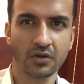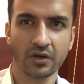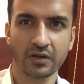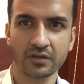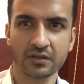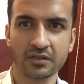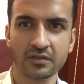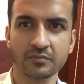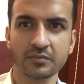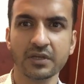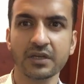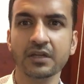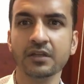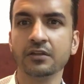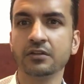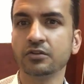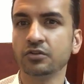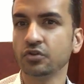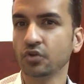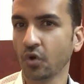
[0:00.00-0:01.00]
algorithm
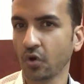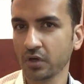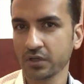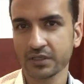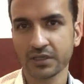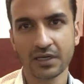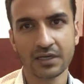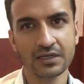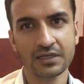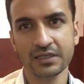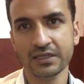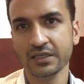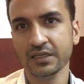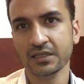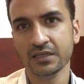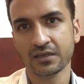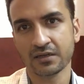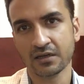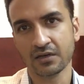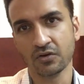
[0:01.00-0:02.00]
is not a
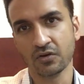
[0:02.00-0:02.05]
linear